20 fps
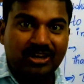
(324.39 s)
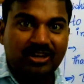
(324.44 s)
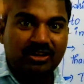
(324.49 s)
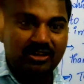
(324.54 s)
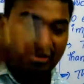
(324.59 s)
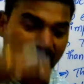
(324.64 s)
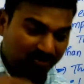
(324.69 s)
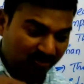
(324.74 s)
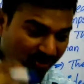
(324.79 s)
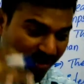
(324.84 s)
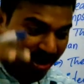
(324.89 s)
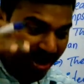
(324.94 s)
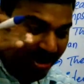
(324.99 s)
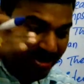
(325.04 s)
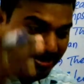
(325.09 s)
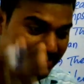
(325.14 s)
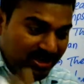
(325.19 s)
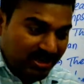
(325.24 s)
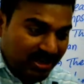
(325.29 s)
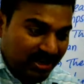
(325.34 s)
If we are
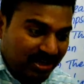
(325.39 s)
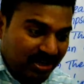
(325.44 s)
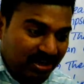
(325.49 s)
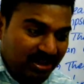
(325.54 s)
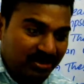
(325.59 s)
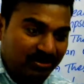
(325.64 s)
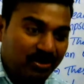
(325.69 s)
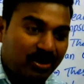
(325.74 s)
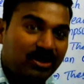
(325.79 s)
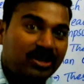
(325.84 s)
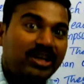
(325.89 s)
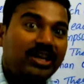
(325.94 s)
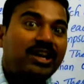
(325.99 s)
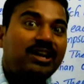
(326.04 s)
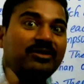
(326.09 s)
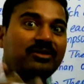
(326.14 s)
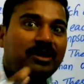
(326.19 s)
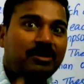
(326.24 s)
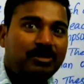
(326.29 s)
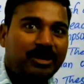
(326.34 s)
seeing in the water, it
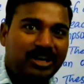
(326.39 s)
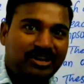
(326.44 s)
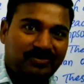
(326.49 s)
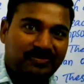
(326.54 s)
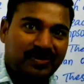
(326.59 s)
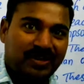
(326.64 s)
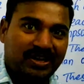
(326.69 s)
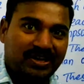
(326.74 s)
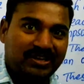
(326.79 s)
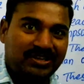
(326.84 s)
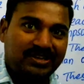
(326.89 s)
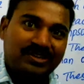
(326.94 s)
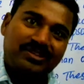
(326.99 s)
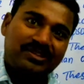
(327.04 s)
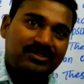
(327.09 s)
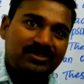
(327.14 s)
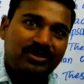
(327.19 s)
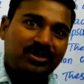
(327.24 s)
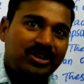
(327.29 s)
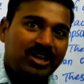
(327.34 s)
will be different.
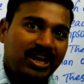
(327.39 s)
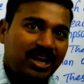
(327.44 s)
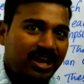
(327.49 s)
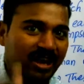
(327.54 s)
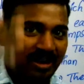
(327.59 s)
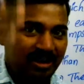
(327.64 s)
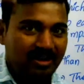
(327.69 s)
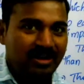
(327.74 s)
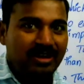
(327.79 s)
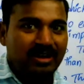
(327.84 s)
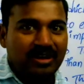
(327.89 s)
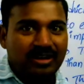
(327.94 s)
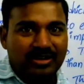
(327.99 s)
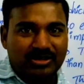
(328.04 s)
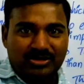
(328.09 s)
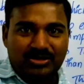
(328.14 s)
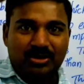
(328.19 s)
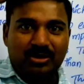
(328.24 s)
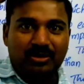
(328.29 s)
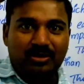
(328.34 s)
Okay na?
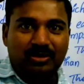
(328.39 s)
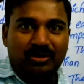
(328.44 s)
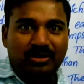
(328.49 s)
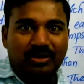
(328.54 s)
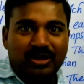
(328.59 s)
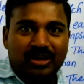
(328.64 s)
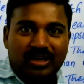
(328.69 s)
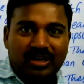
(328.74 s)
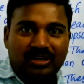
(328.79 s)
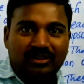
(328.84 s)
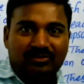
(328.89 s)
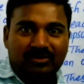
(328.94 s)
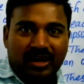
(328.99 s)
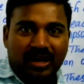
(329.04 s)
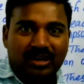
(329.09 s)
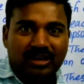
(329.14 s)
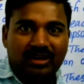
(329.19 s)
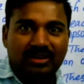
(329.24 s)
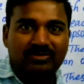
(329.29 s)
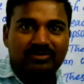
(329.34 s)
So in
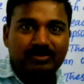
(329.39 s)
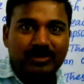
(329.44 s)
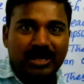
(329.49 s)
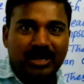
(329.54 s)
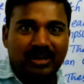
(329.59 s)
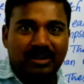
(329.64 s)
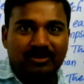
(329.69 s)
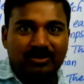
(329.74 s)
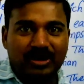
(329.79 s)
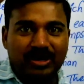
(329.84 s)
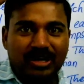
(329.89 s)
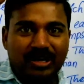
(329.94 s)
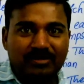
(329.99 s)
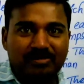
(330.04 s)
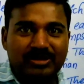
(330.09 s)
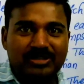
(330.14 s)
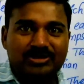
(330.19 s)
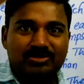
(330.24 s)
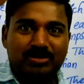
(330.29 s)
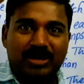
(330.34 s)
front of mirror, what
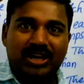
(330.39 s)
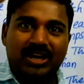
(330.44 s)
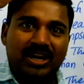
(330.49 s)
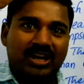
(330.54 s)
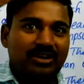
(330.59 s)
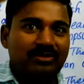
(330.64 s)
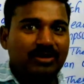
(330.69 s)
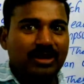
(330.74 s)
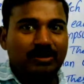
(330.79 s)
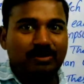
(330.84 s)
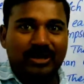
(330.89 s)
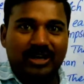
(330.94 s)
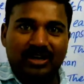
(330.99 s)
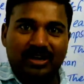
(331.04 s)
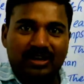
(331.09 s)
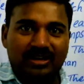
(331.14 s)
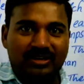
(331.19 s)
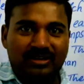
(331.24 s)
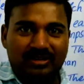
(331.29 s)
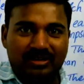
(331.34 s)
happens? My head will be
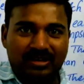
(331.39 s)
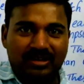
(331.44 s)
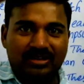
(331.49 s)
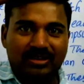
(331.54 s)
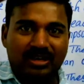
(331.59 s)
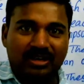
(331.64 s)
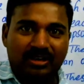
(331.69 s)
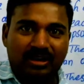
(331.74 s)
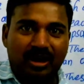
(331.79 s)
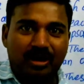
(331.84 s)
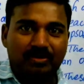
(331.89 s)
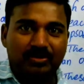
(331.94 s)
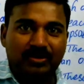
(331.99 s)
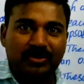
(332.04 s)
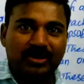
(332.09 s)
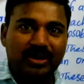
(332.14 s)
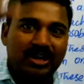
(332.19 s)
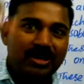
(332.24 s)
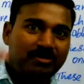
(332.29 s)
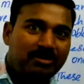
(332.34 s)
in the top
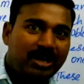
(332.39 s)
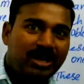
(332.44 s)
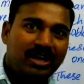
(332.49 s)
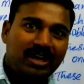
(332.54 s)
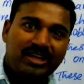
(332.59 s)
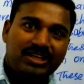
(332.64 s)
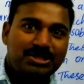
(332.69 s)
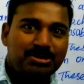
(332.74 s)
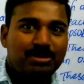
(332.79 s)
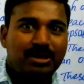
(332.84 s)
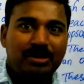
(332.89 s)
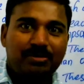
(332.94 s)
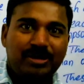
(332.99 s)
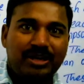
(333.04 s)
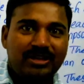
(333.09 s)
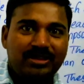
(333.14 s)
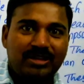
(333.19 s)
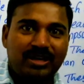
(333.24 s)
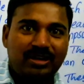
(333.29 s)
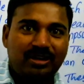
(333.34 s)
only, my legs will be
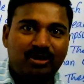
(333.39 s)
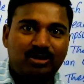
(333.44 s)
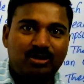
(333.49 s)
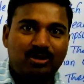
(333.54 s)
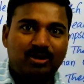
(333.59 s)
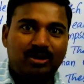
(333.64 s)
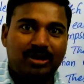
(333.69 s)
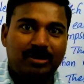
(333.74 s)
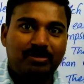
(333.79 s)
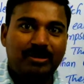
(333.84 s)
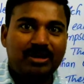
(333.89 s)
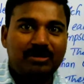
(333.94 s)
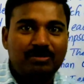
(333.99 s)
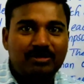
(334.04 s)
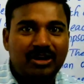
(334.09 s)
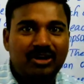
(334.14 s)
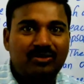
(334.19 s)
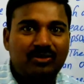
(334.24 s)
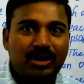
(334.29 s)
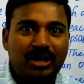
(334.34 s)
in the down only. But
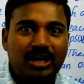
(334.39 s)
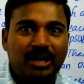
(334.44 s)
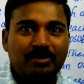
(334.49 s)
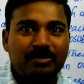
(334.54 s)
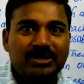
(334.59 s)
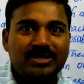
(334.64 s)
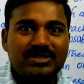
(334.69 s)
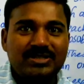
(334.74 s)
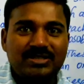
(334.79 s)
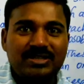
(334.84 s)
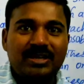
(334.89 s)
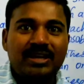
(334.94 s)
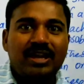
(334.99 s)
what happens?